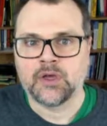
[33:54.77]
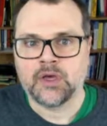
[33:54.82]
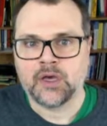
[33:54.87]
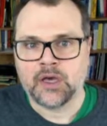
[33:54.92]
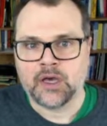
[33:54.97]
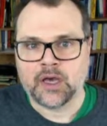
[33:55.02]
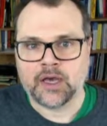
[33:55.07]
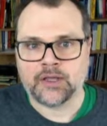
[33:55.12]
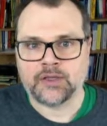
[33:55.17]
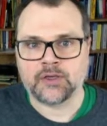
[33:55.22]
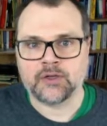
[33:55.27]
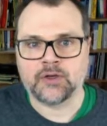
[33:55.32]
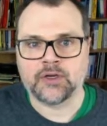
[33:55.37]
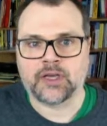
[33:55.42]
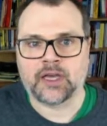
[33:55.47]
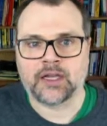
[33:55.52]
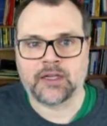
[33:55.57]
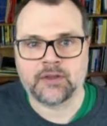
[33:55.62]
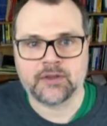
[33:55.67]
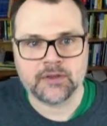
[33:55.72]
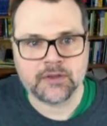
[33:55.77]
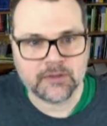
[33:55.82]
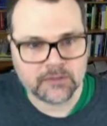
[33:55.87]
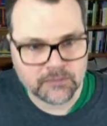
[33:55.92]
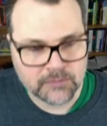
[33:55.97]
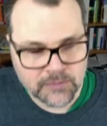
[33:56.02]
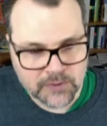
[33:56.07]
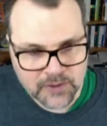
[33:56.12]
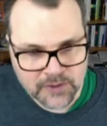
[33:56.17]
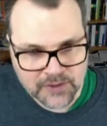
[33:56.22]
And you look at
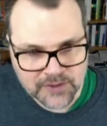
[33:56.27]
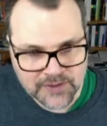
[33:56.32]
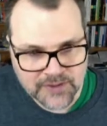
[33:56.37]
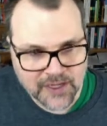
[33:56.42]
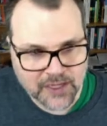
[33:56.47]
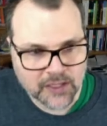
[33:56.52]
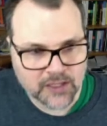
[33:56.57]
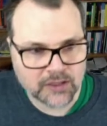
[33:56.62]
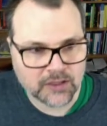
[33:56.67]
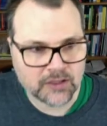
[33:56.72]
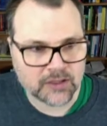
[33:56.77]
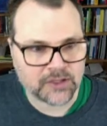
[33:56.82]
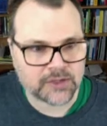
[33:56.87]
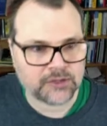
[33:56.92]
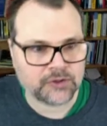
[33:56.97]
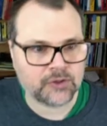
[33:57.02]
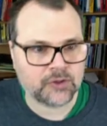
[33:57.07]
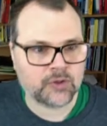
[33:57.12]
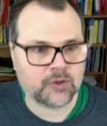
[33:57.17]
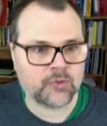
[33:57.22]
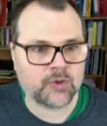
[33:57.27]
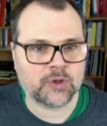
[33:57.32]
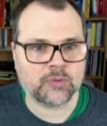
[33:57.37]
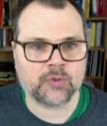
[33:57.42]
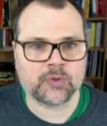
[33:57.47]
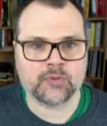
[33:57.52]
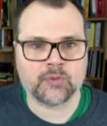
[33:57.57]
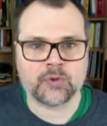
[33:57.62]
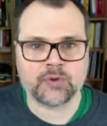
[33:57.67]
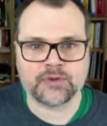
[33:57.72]
the second cluster, the one
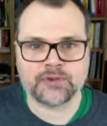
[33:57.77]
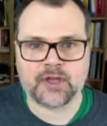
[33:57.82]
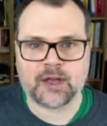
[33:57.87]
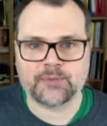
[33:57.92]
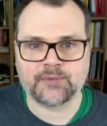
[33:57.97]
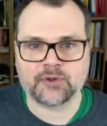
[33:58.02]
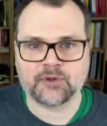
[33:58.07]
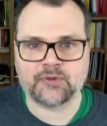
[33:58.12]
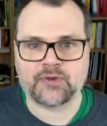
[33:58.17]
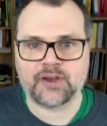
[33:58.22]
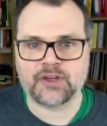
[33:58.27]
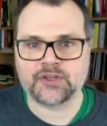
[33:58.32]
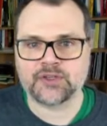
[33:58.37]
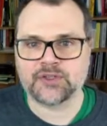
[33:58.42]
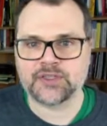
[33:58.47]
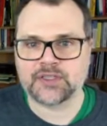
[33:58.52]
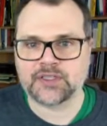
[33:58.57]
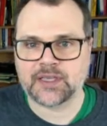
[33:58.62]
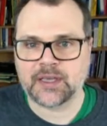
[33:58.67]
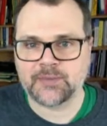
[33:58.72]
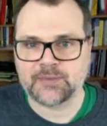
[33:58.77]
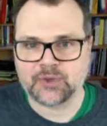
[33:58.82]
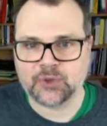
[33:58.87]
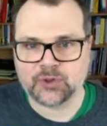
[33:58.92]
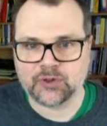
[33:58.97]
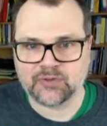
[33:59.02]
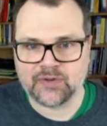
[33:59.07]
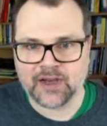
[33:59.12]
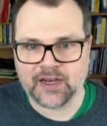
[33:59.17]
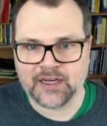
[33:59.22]
with most observations, same sort
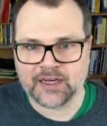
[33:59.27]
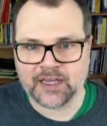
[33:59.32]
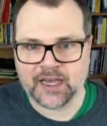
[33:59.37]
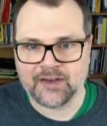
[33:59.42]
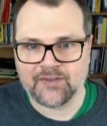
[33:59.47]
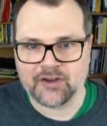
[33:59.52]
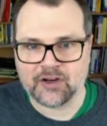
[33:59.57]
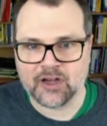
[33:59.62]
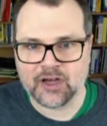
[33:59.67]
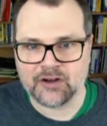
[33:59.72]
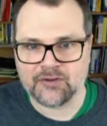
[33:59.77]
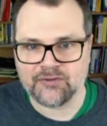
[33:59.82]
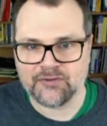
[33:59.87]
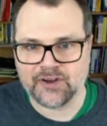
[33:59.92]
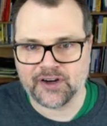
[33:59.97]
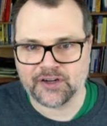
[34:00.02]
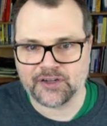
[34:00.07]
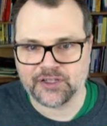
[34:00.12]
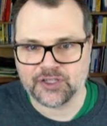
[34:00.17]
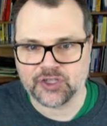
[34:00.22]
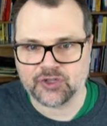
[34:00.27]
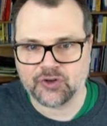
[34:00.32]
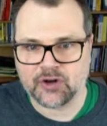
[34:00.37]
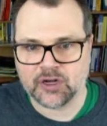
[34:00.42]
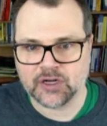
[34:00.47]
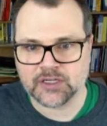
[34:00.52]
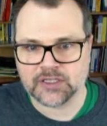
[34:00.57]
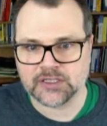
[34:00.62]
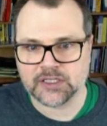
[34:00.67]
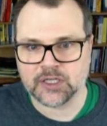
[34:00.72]
of idea. I have a lot of very
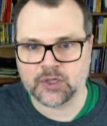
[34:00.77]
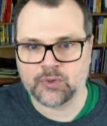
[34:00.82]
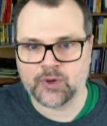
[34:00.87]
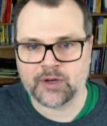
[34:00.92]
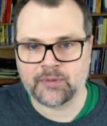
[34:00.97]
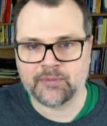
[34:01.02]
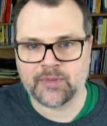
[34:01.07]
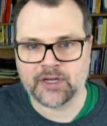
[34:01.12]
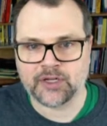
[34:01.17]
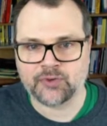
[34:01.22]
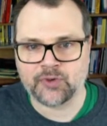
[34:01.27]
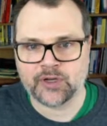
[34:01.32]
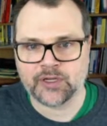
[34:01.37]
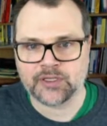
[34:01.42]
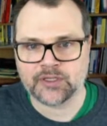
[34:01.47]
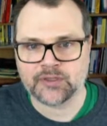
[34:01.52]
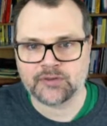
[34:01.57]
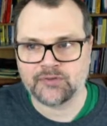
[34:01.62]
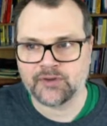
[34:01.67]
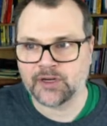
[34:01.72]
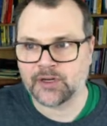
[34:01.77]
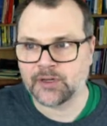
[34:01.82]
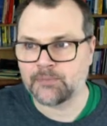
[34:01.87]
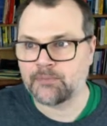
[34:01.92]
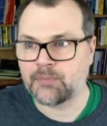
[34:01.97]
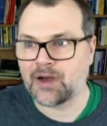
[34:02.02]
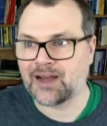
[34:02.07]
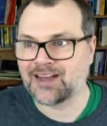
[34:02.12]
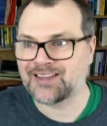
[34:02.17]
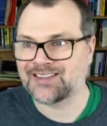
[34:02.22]
strong silhouette metrics, very
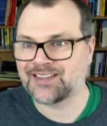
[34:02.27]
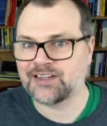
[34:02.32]
positive